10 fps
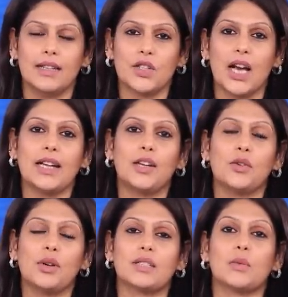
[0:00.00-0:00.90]
China,
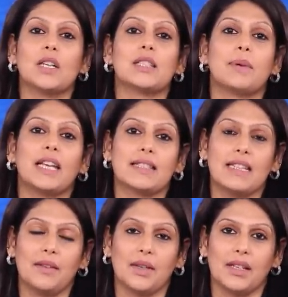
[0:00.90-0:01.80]
you know, has the world's
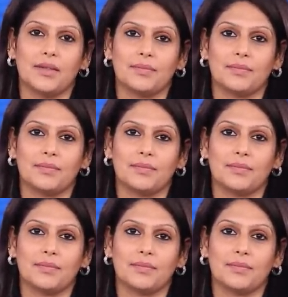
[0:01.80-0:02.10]
biggest navy,